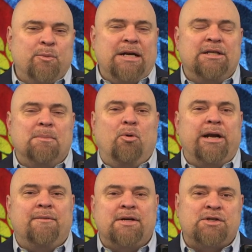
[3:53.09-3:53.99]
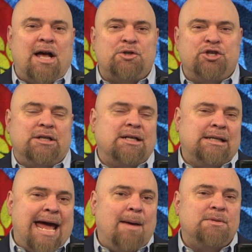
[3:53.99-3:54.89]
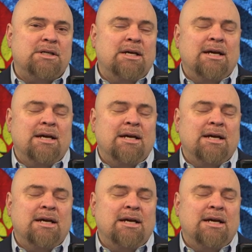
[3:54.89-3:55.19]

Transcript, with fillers: weak to the point of exhaustion and collapse.